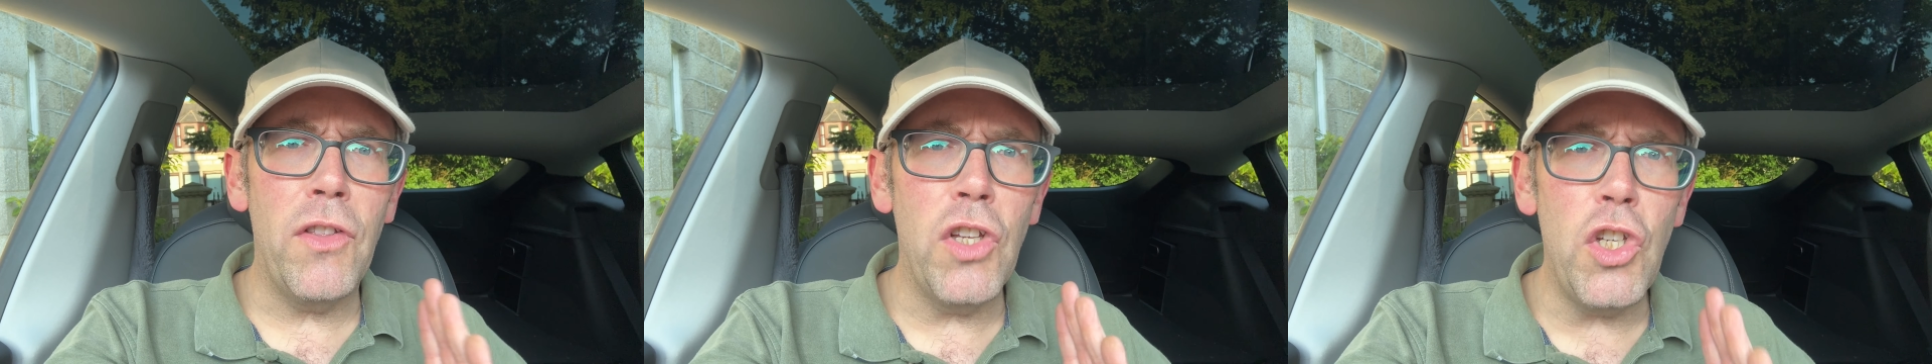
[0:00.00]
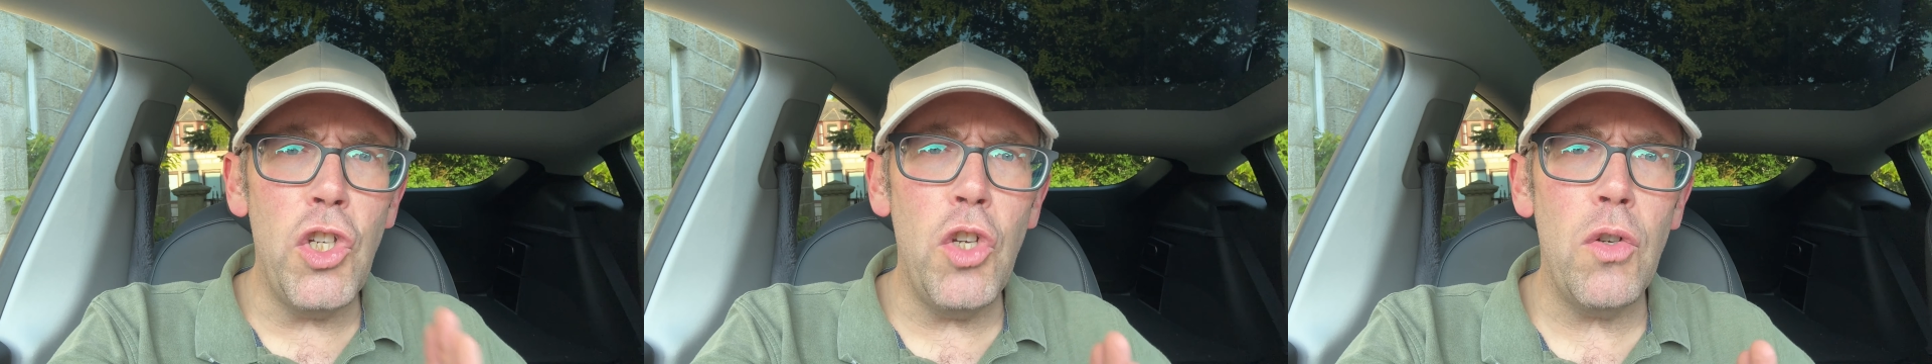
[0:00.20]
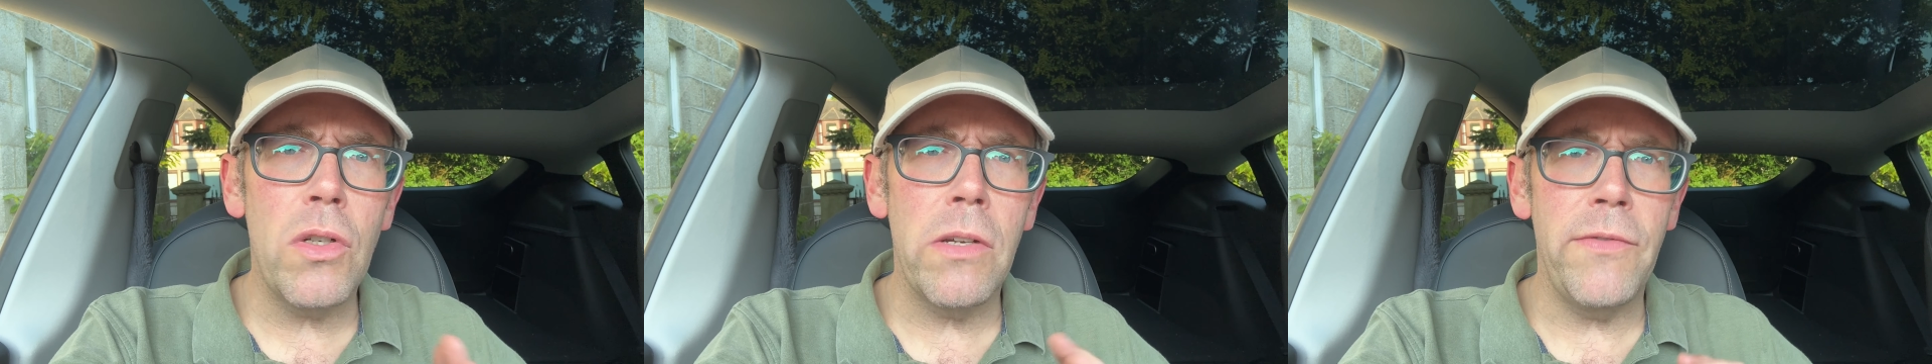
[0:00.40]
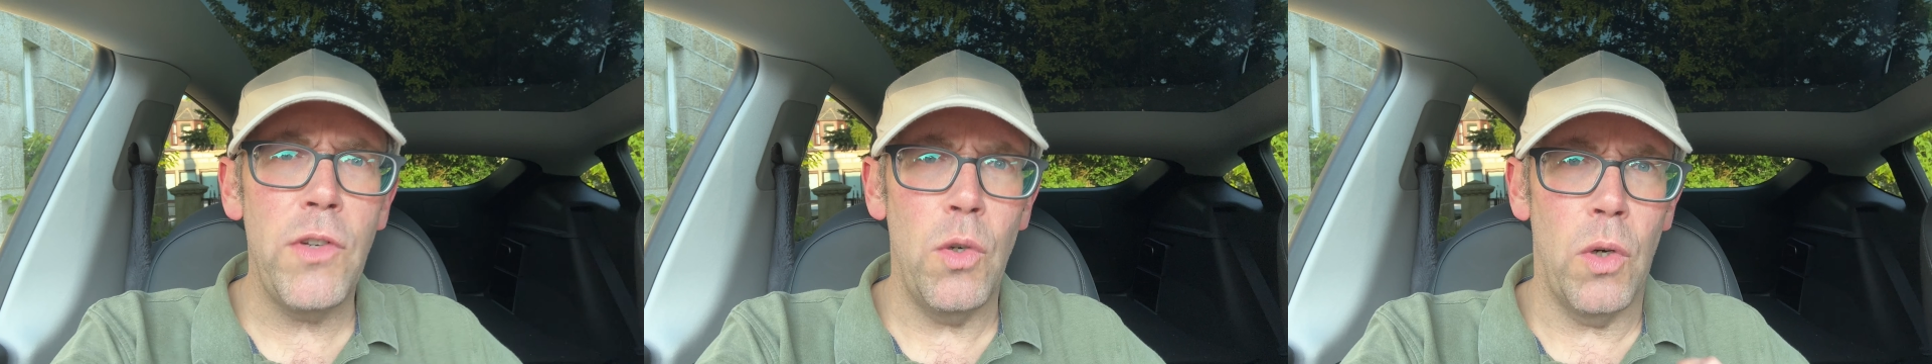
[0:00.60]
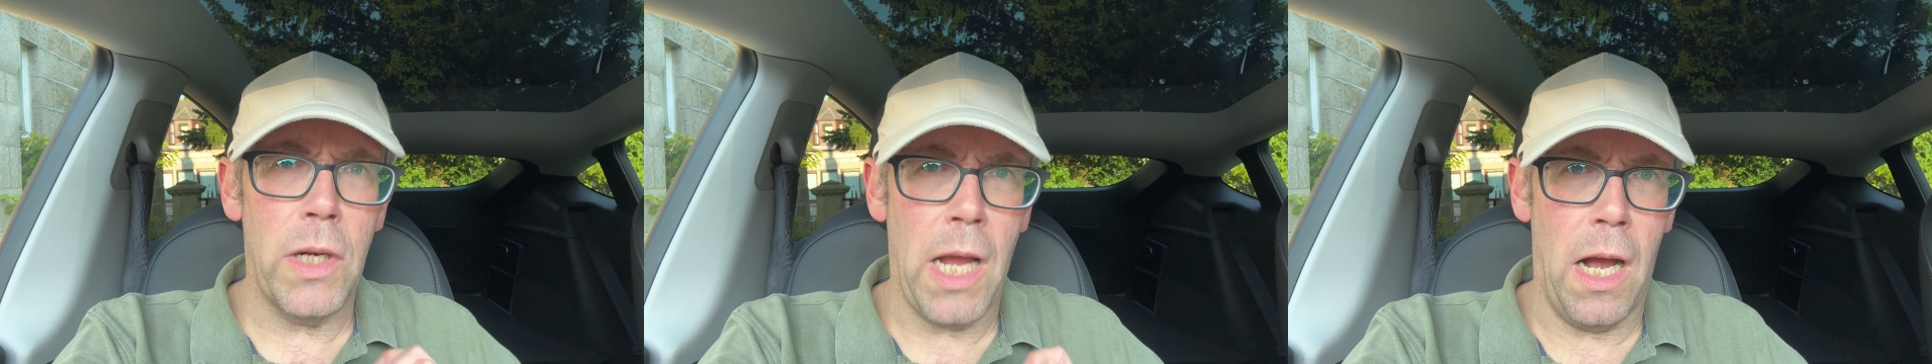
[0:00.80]
the use of
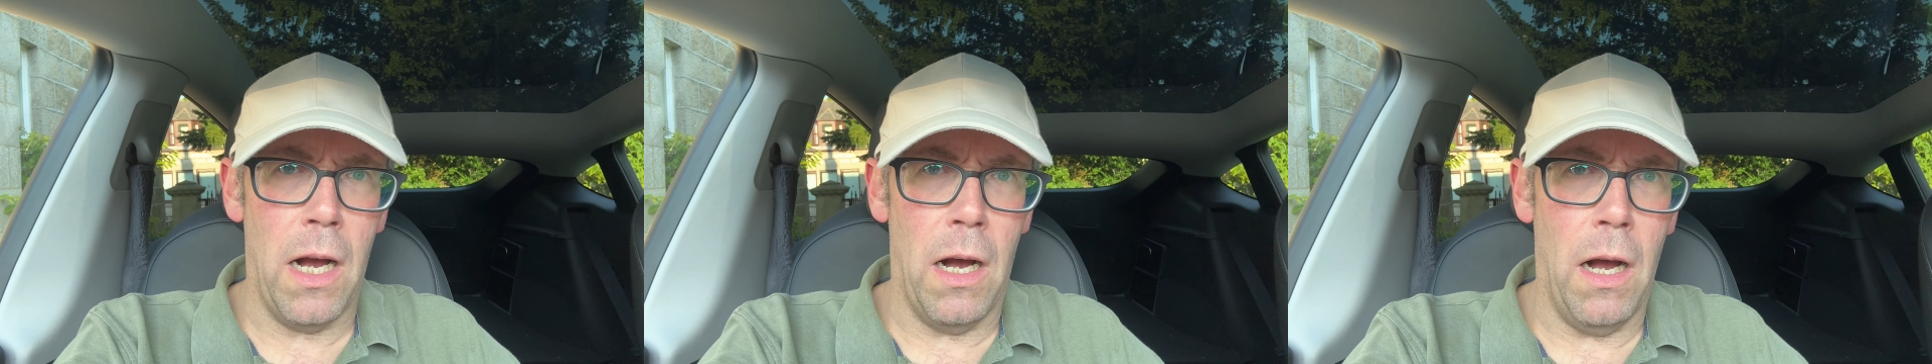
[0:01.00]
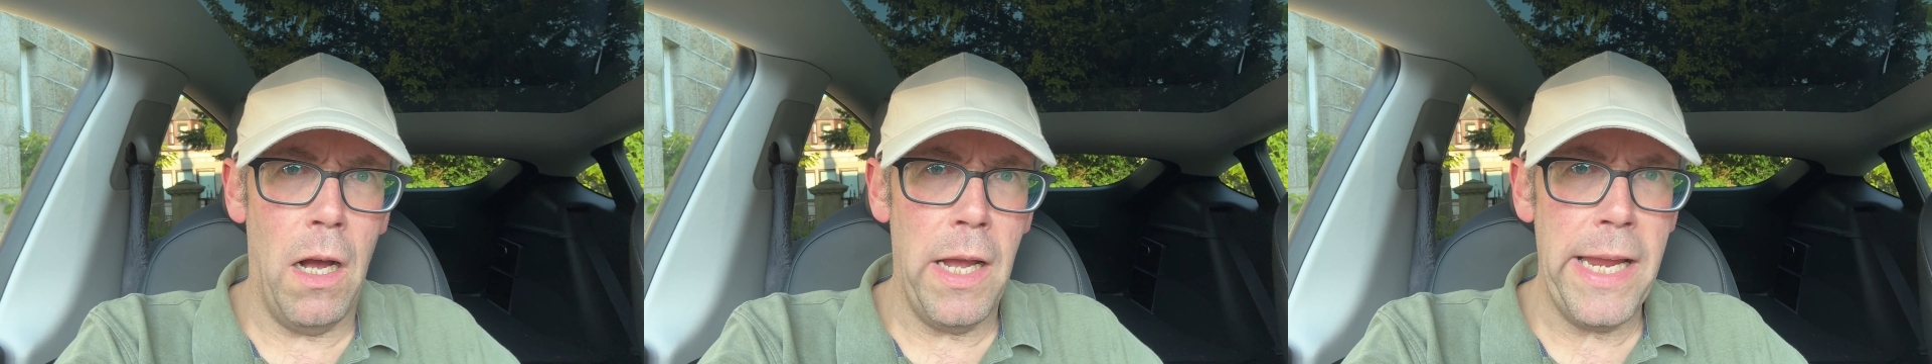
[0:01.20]
your car,